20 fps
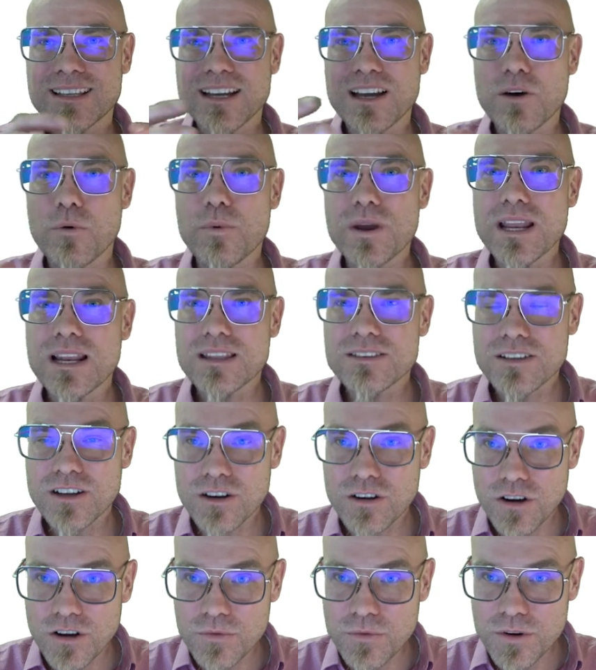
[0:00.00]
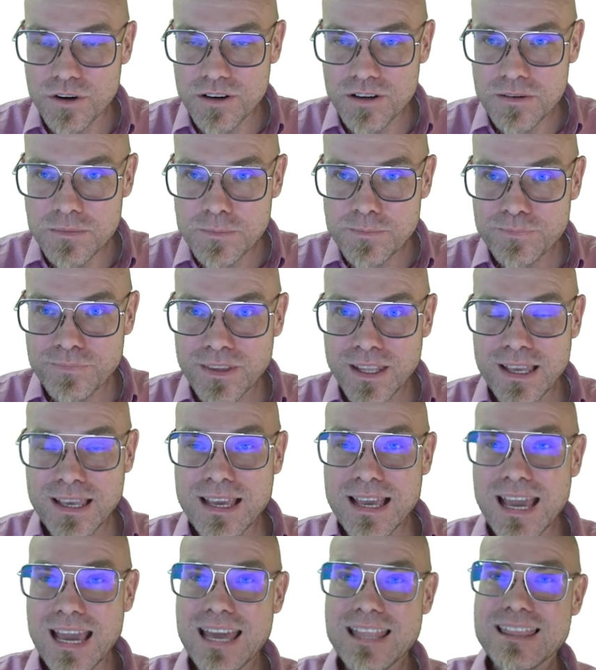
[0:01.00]
a wheel in the clockwork
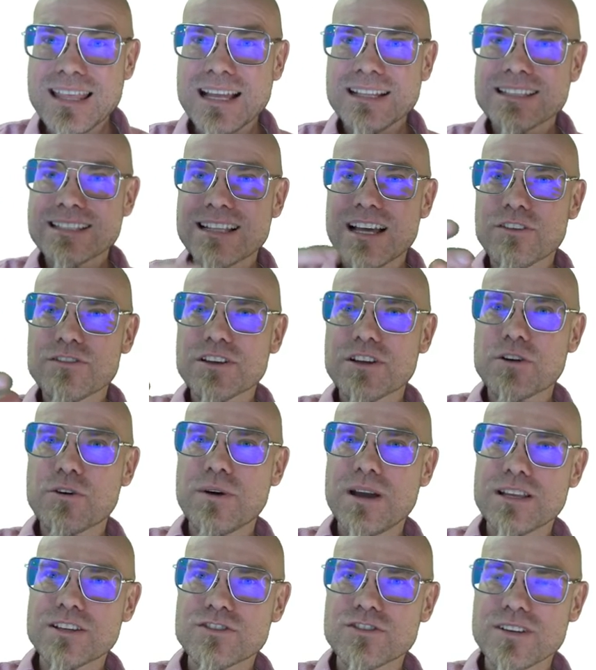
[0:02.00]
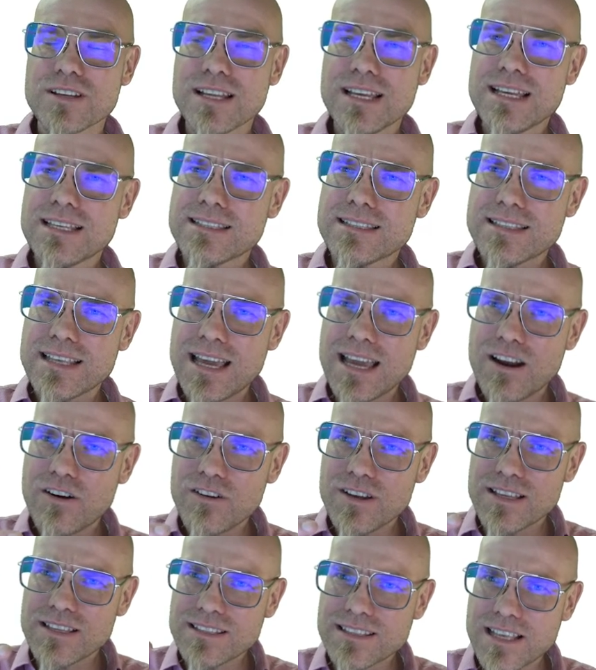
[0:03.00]
and that's now the question is
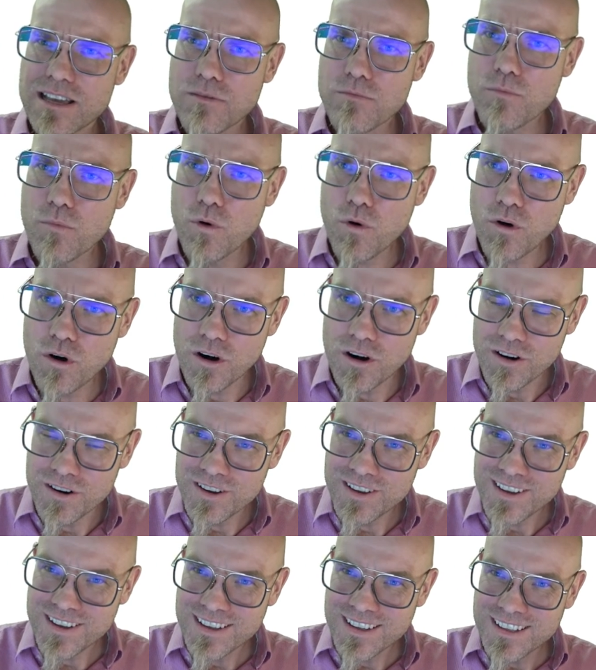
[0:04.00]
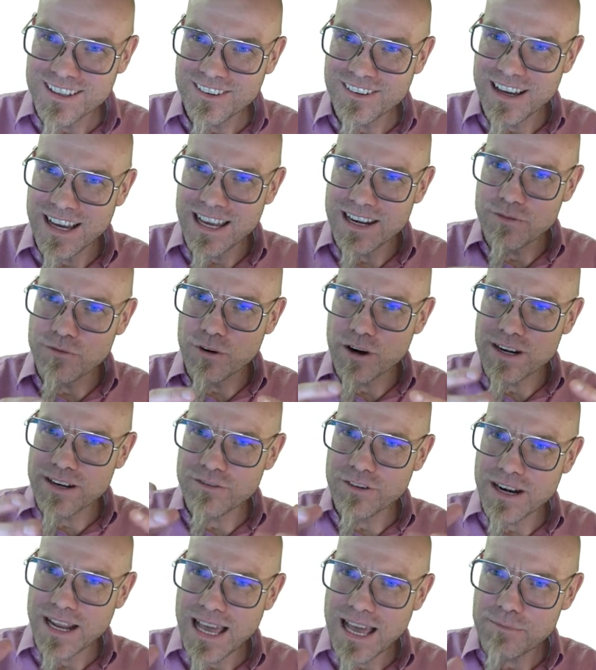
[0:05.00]
there is there more right
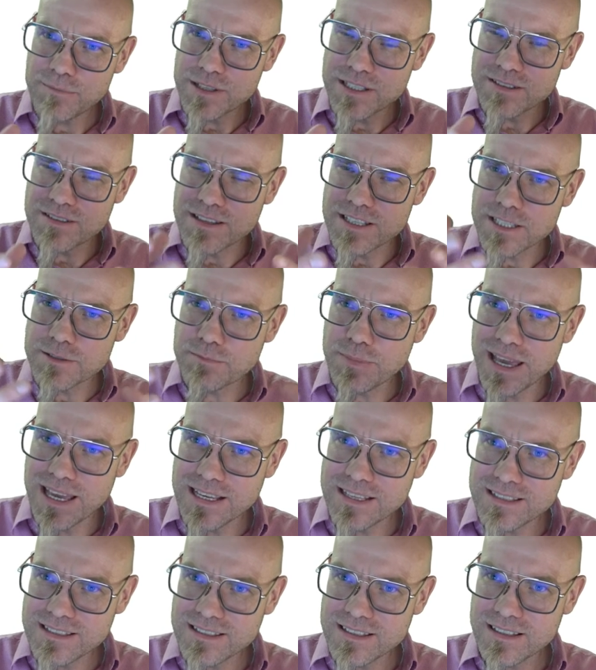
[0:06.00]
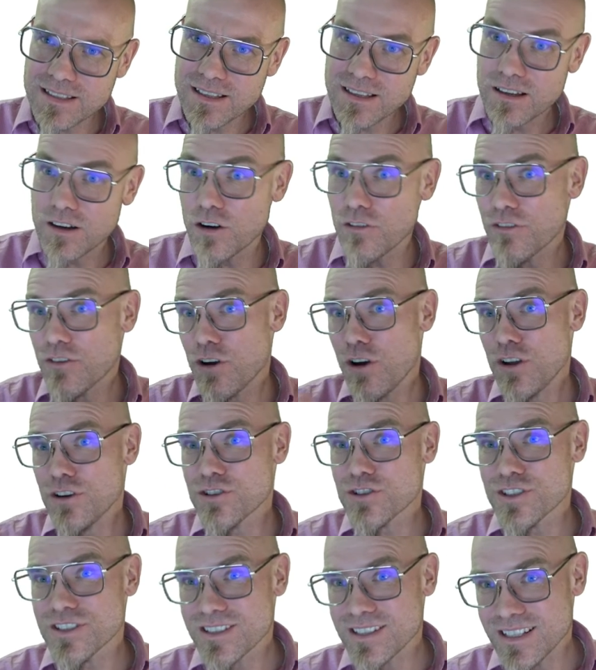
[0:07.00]
what what happens in the space of
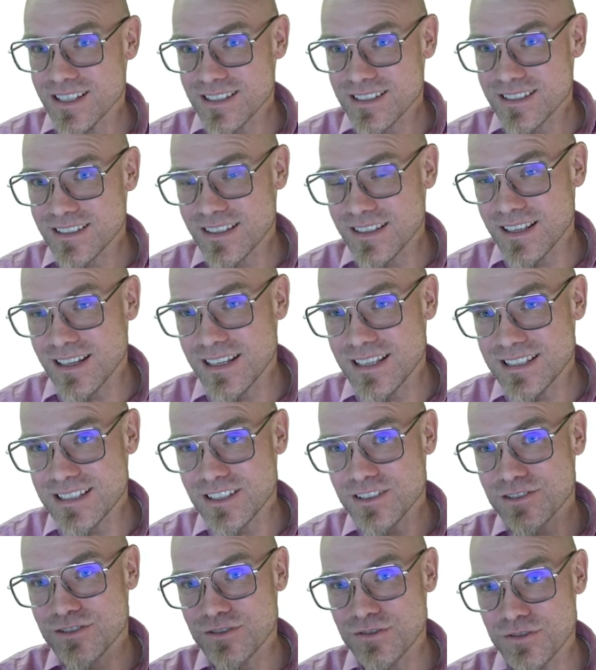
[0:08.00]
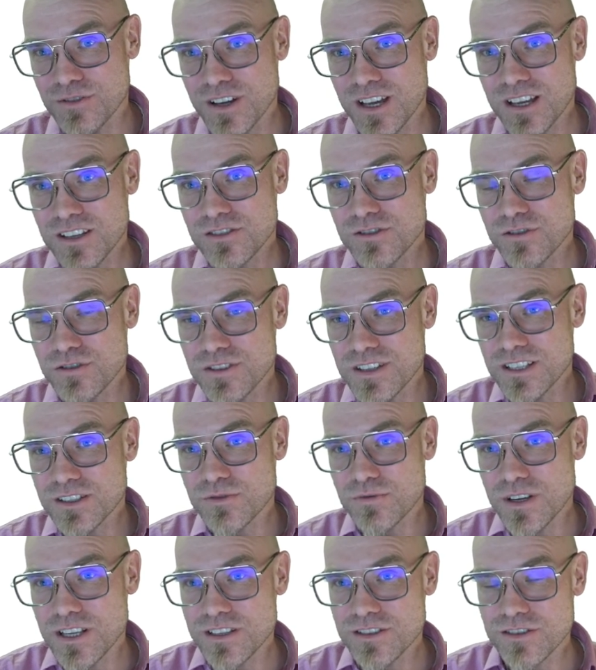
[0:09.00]
consciousness and that leads us to to
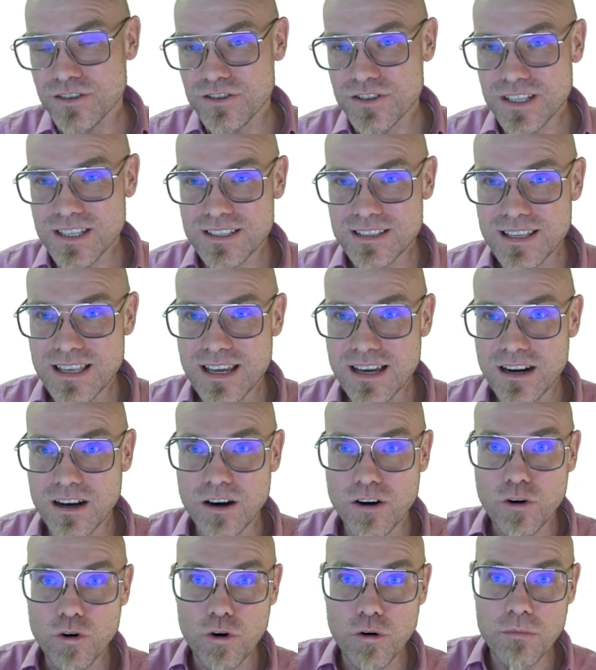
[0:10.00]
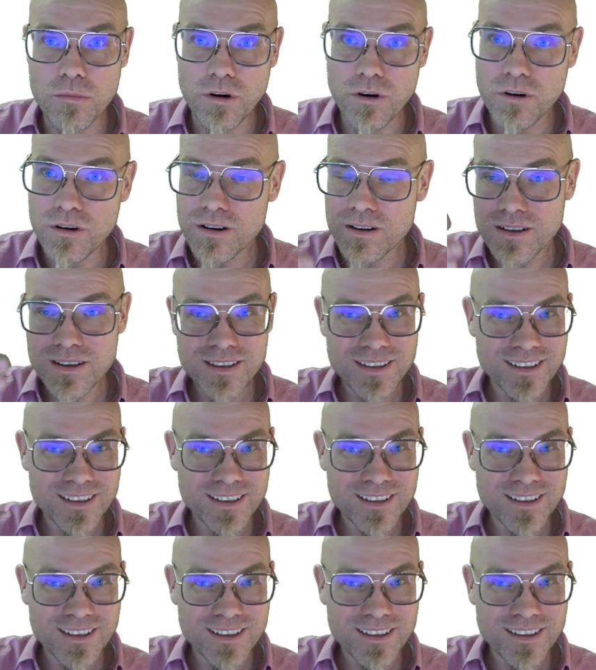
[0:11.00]
this research is there a homo